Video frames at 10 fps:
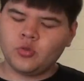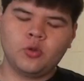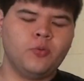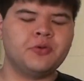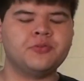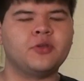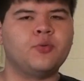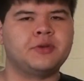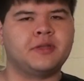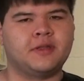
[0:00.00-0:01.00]
when only
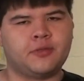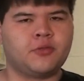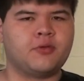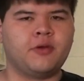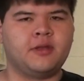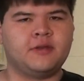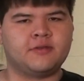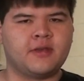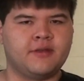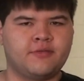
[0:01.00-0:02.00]
one hand. The throw hand
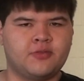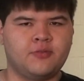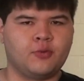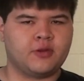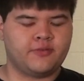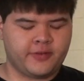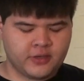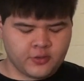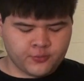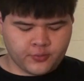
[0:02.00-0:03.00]
is kind of the more
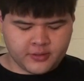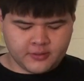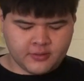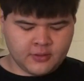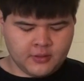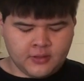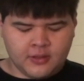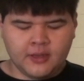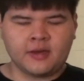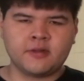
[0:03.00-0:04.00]
convenient one,
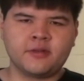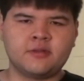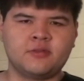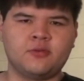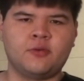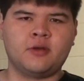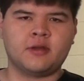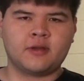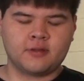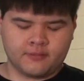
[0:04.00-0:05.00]
and it leads to a
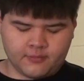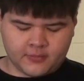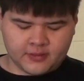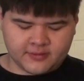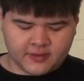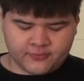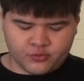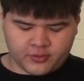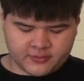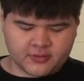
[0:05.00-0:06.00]
set of
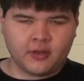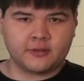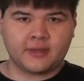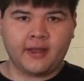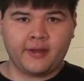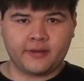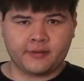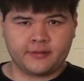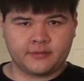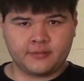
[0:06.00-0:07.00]
tricks called
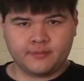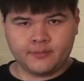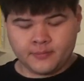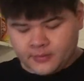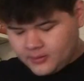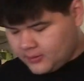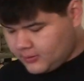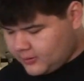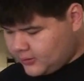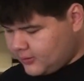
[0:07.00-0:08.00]
HUGS.
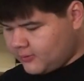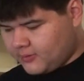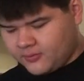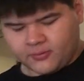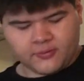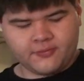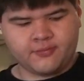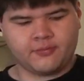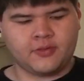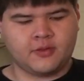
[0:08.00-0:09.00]
Sort
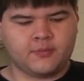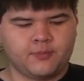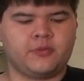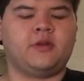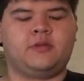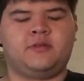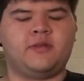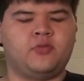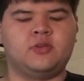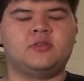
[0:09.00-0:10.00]
of the broadest
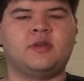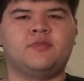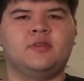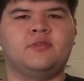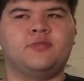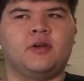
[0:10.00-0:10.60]
definition I've seen for